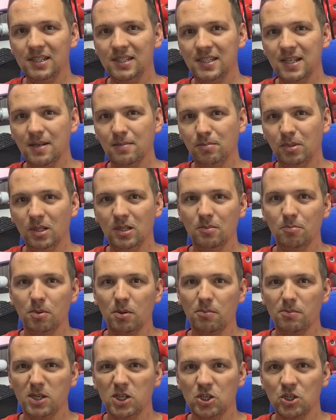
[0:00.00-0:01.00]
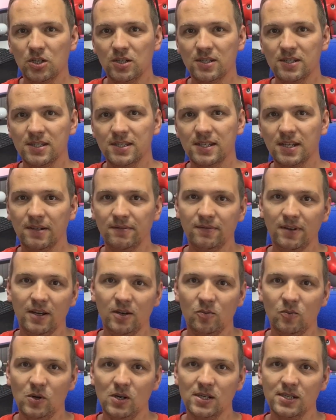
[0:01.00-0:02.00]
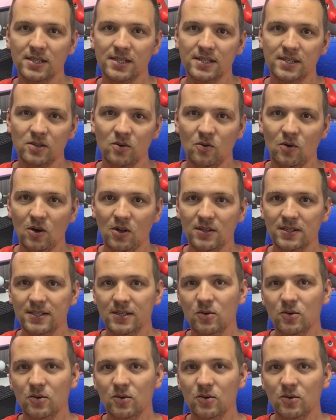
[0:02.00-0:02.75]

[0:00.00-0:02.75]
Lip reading: disable permissions and firewalls and so on.